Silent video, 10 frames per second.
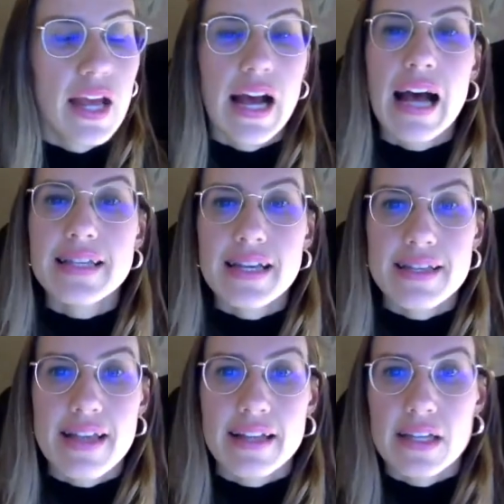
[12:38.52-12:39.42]
As I
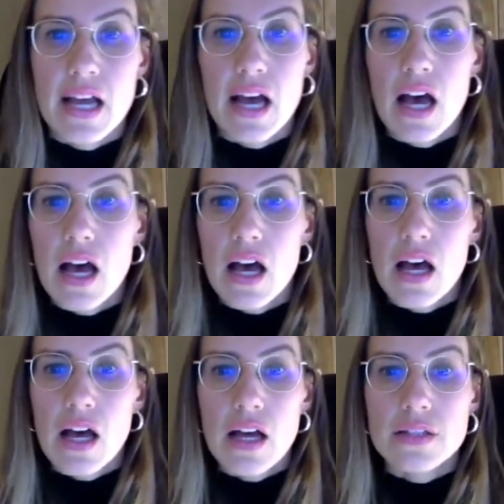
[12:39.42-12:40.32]
said,
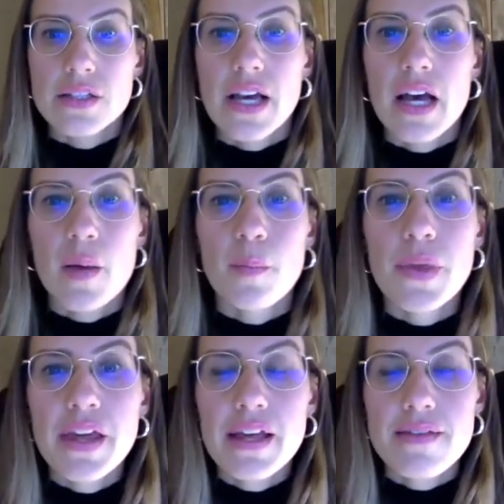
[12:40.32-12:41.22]
the
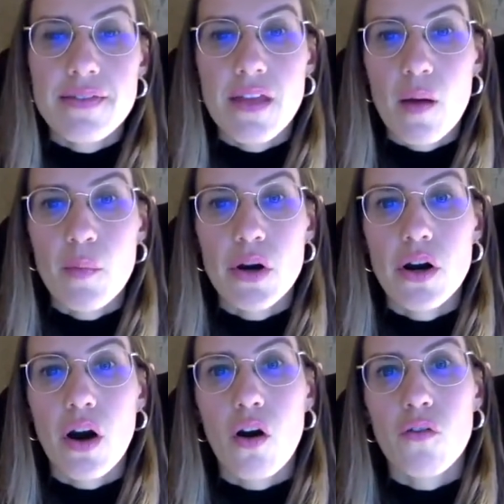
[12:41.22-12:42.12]
biggest number
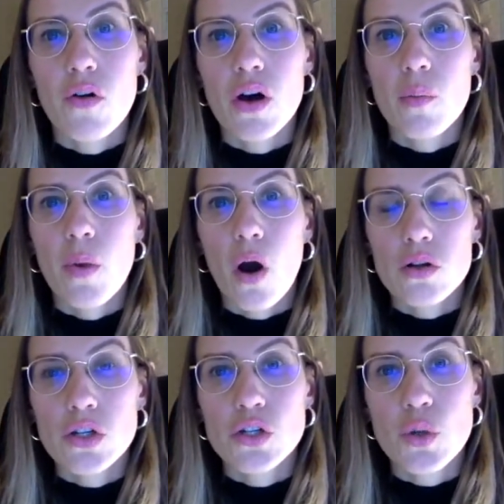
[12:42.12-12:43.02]
of
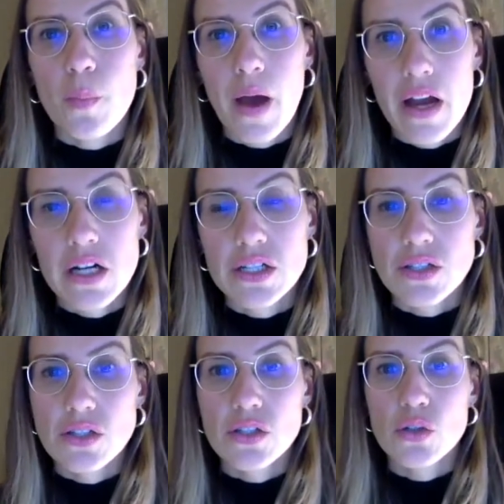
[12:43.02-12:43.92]
Polish migrants
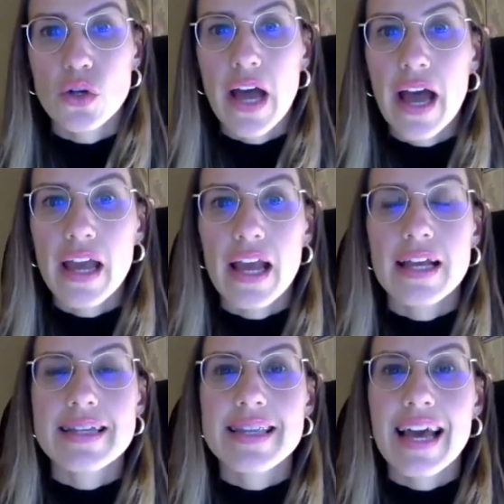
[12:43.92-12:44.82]
in the UK,
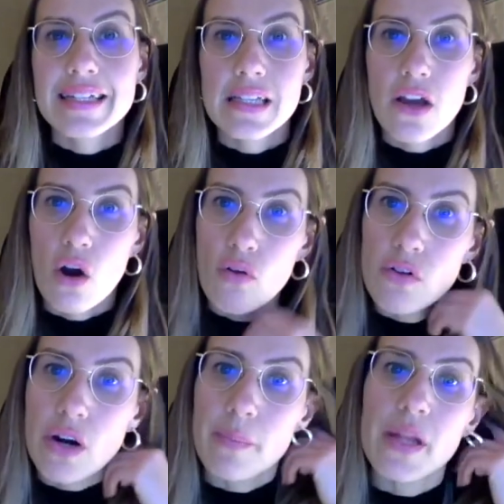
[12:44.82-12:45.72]
slightly over
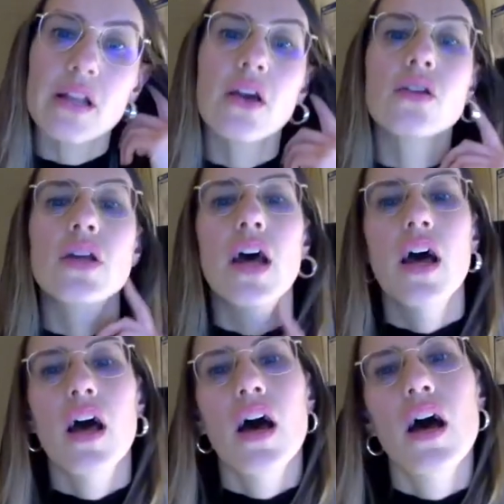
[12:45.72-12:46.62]
1 million,
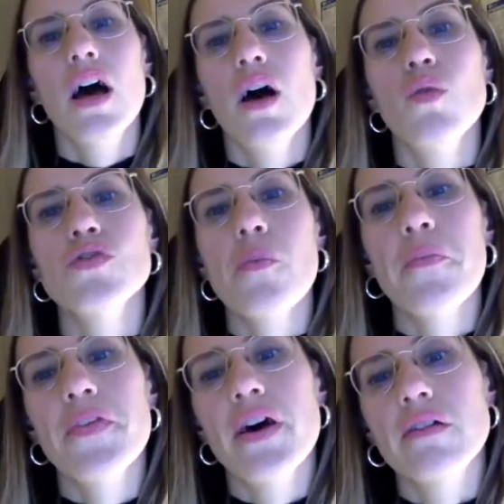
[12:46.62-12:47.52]
was
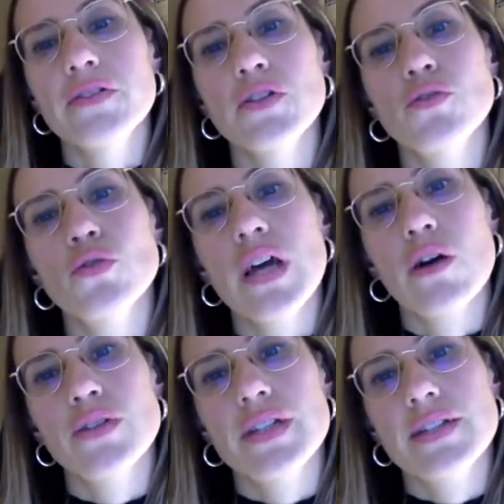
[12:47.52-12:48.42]
observed in
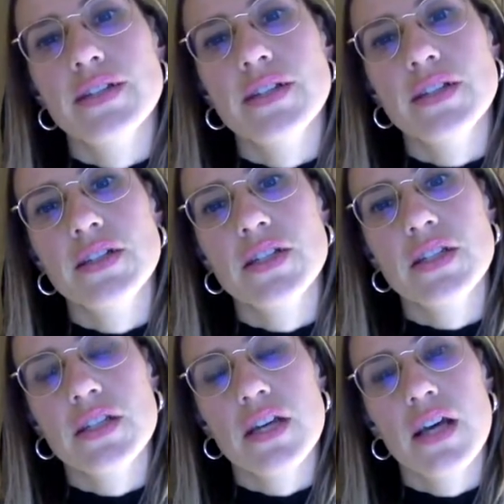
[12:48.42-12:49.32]
2016,
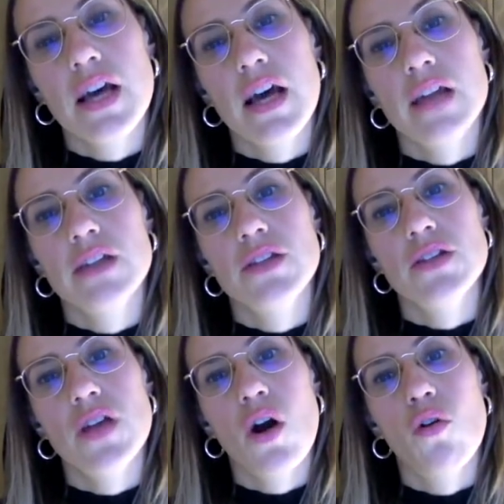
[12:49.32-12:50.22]
and it's
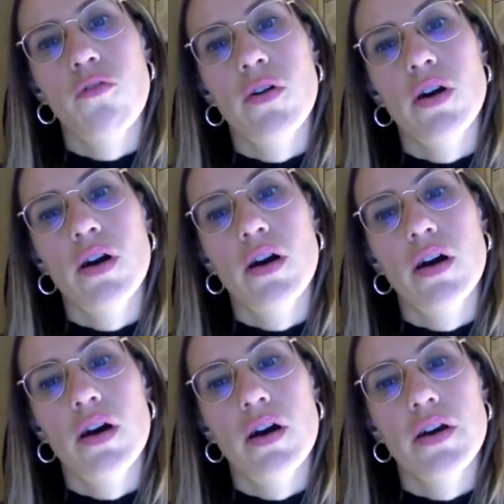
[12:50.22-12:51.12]
over
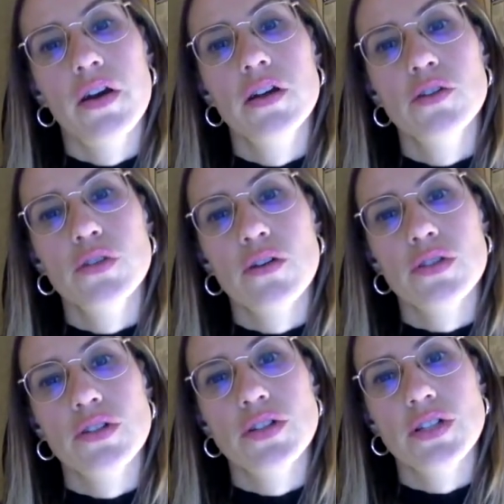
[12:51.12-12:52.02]
here,
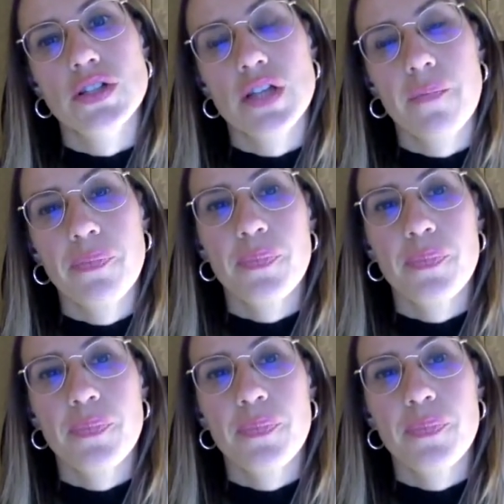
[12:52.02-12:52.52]
2016.